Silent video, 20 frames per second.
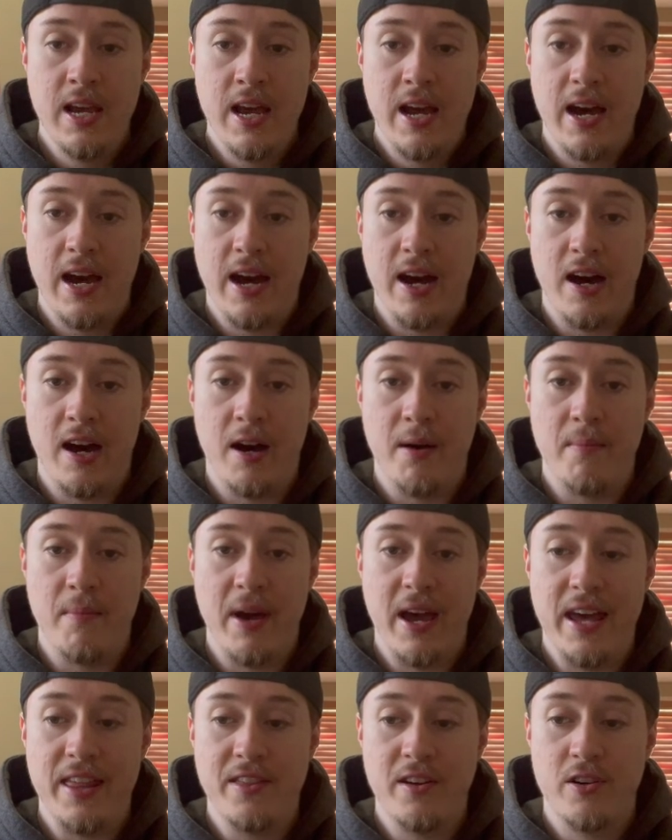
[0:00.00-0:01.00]

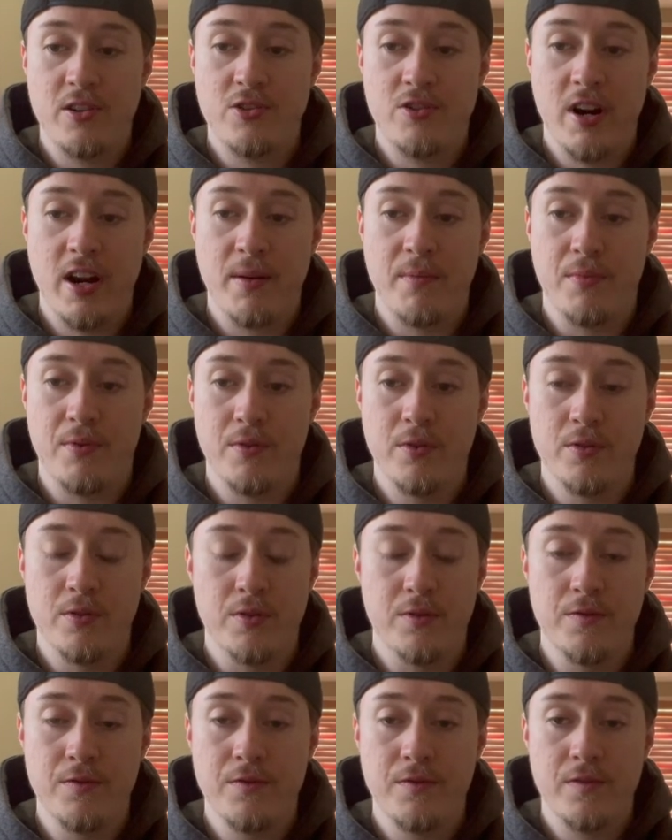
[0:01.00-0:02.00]
and they're trying to
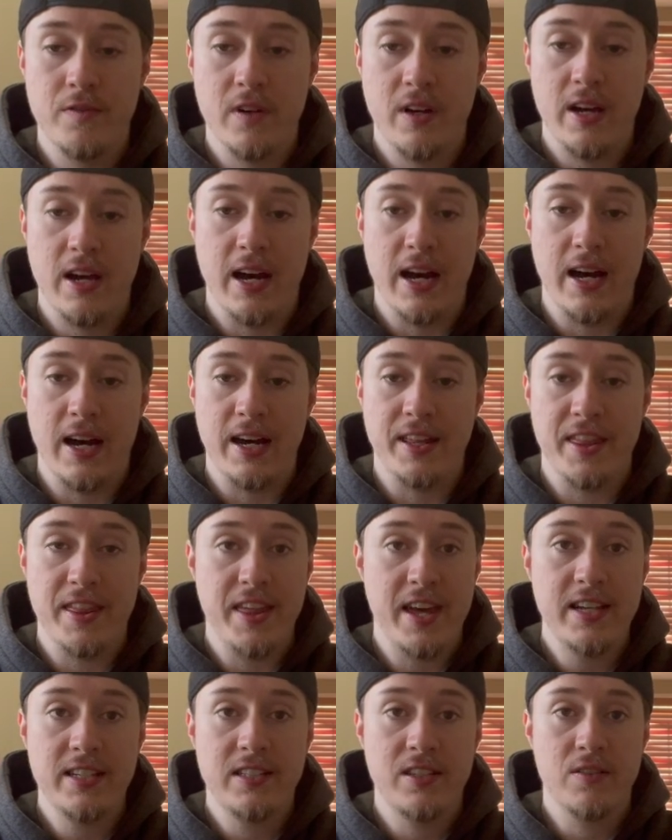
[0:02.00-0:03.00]
prove that
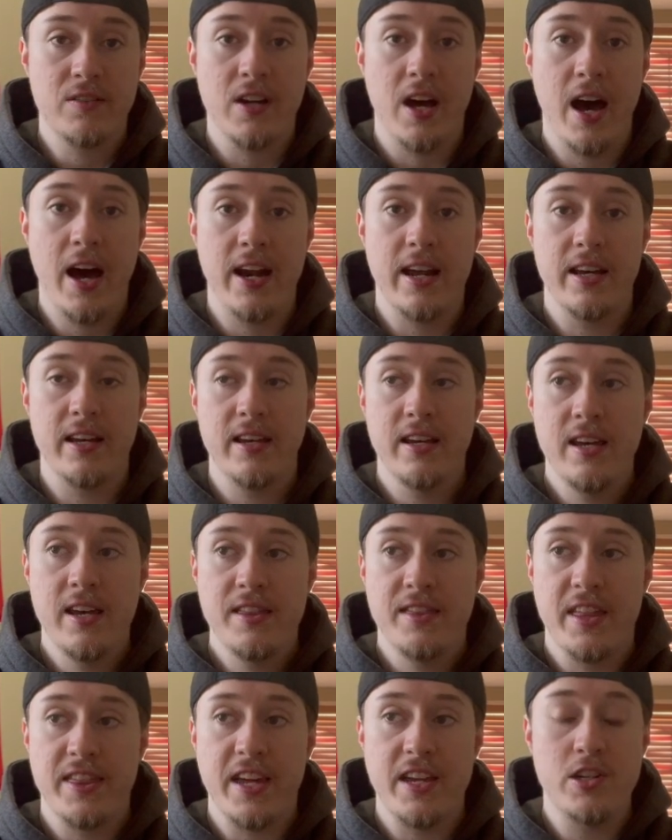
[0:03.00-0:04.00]
they still got it,
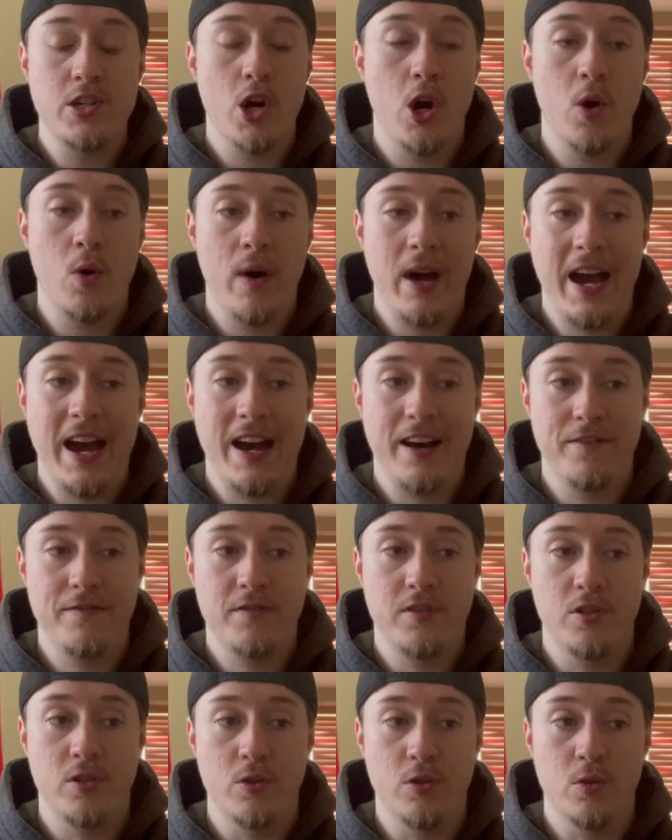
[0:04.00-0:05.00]
that they don't have
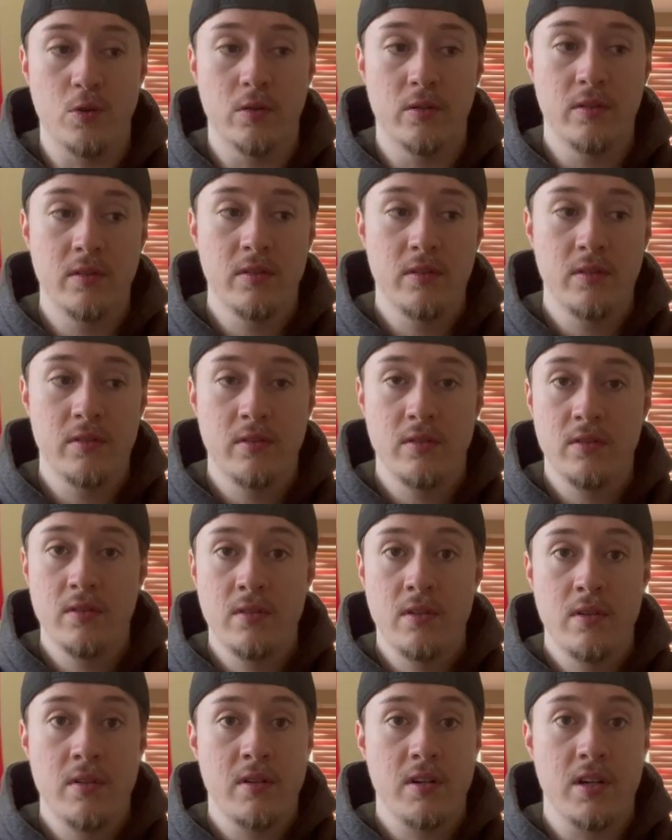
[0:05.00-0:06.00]
to,
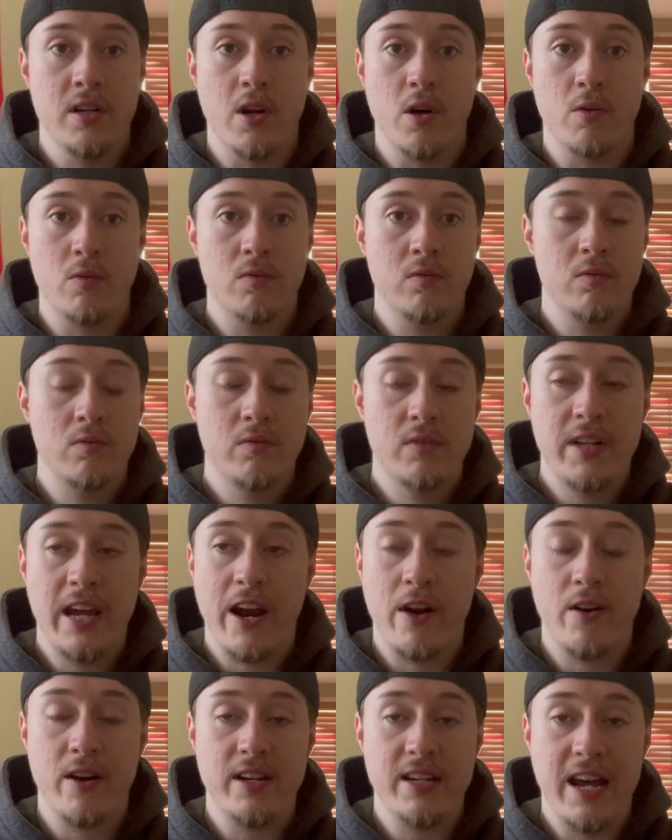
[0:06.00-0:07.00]

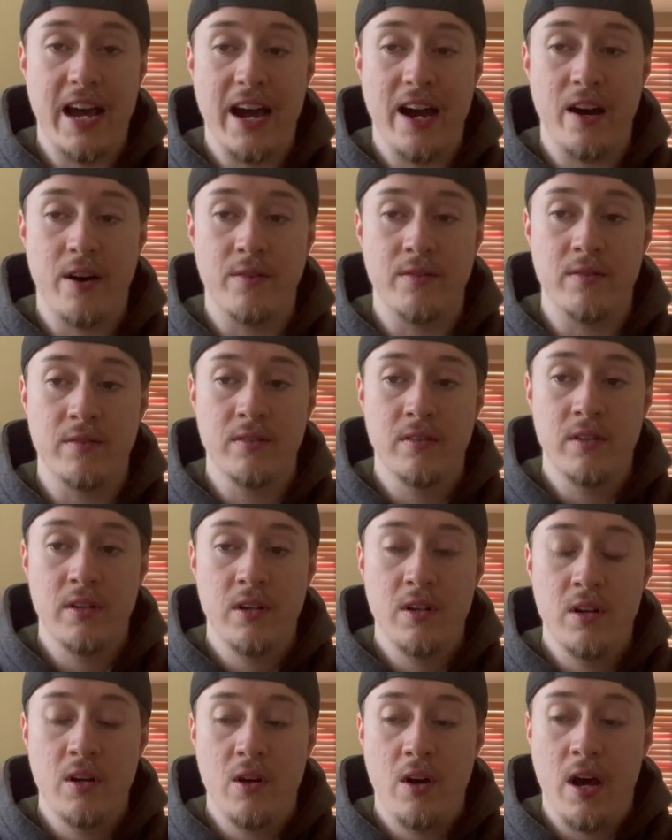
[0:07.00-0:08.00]
tear it down,
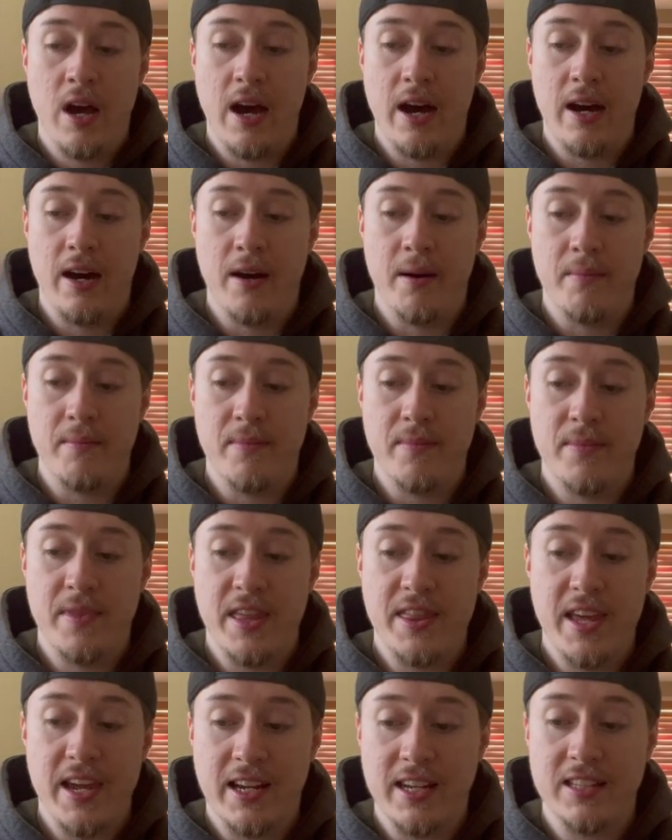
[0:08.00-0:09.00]
that
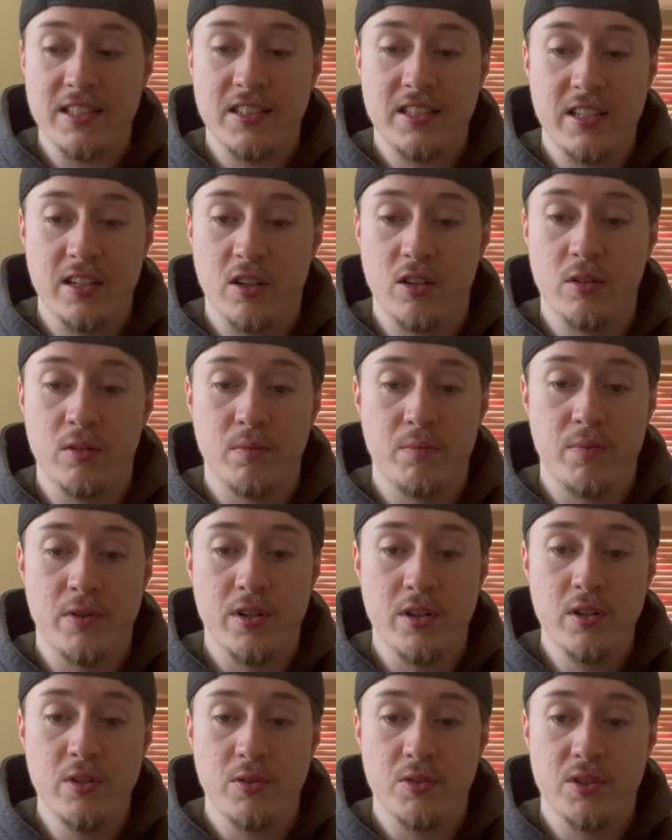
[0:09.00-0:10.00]
they can still
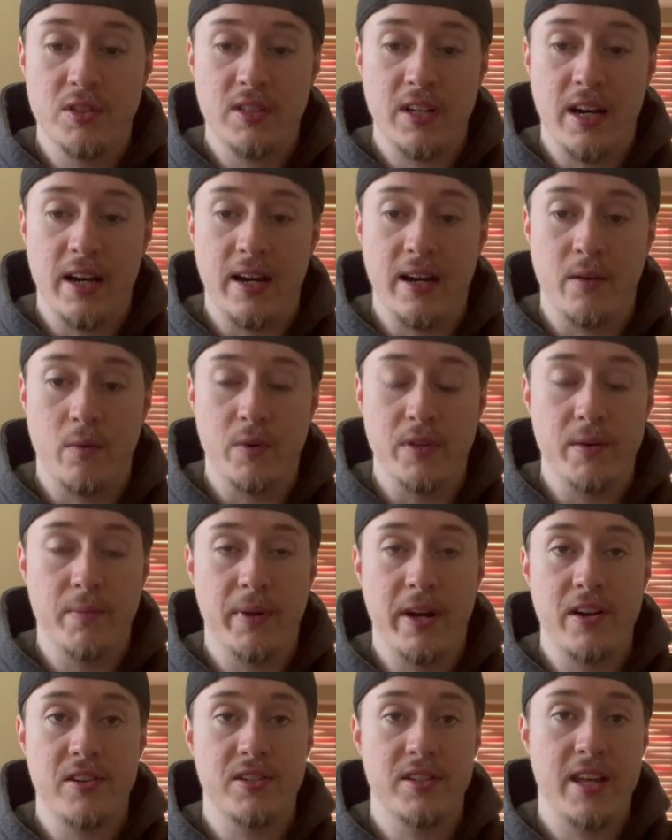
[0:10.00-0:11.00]
produce with the
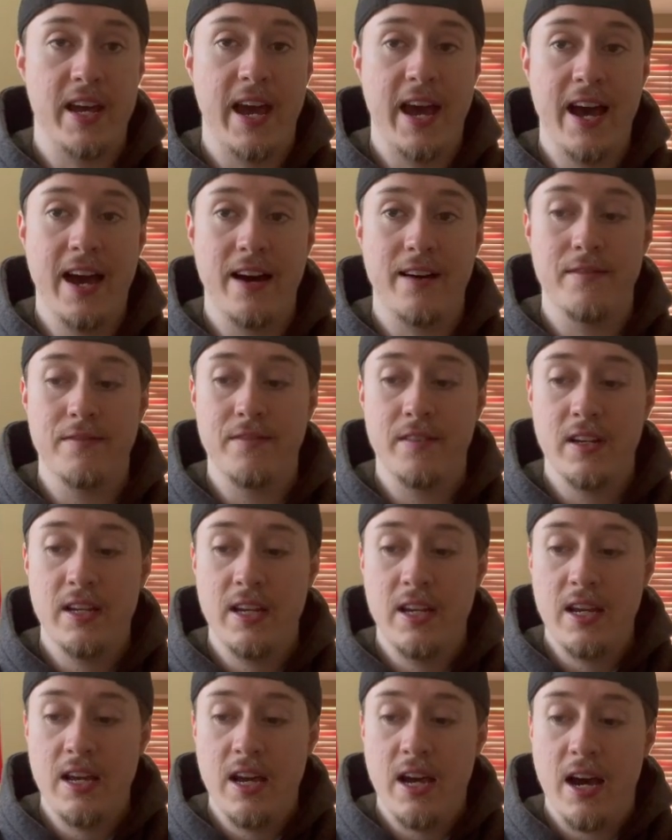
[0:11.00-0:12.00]
players that they have.
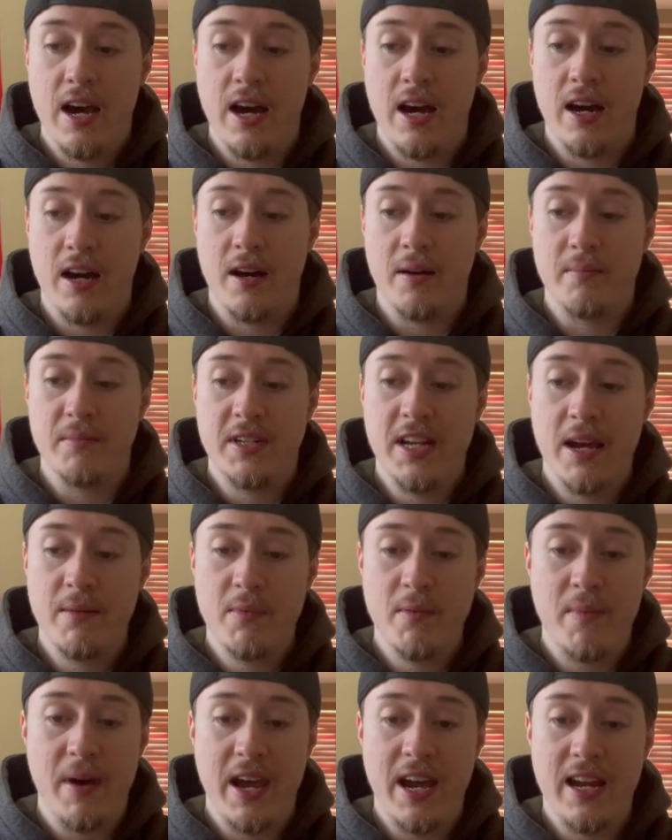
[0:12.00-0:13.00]

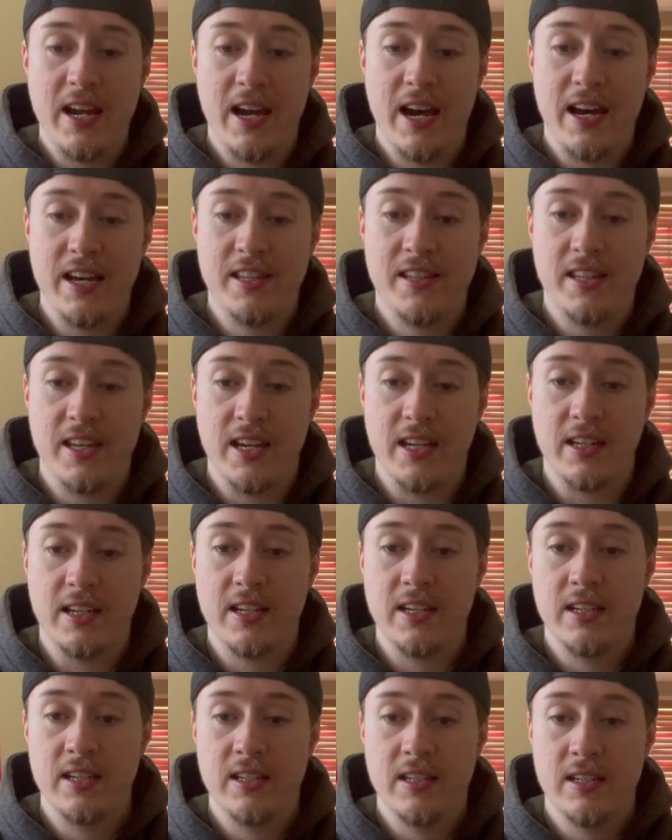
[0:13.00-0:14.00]
Tampa Bay, I think